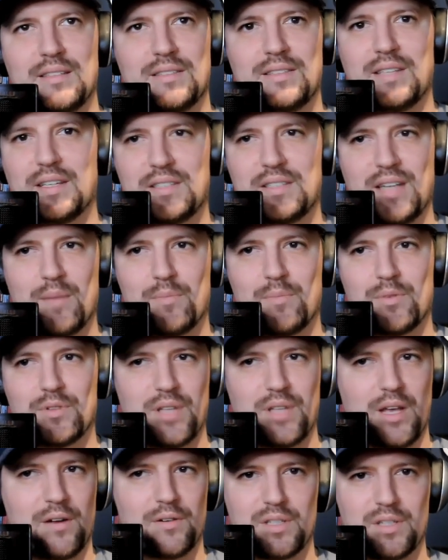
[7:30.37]
six to eight
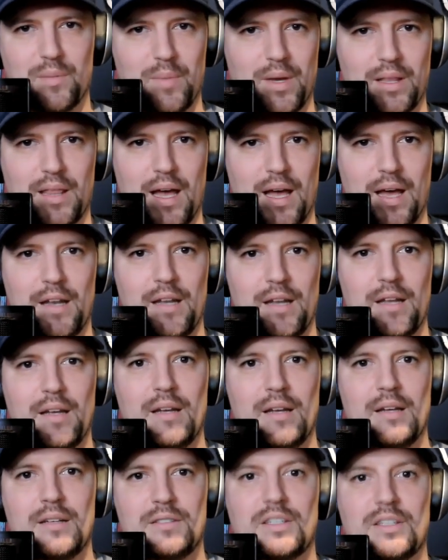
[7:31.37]
percent or something like that,
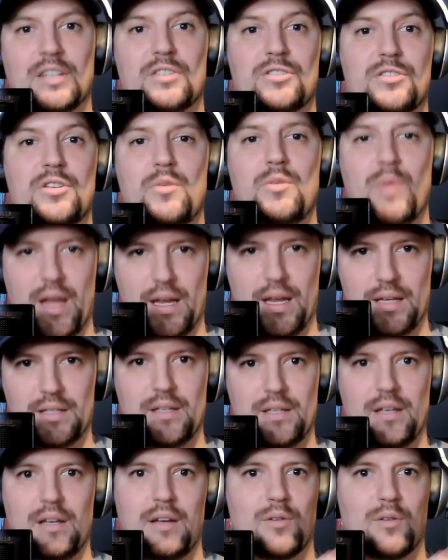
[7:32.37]
six to
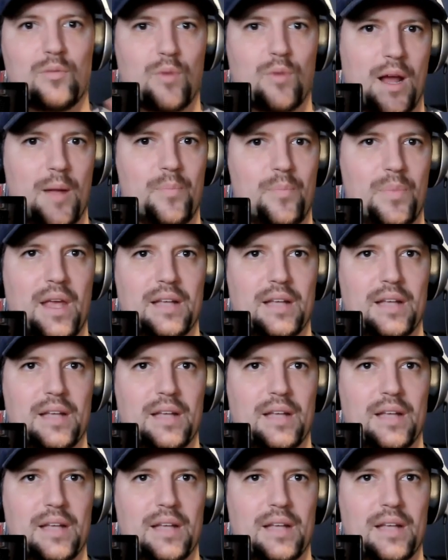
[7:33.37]
eight, right?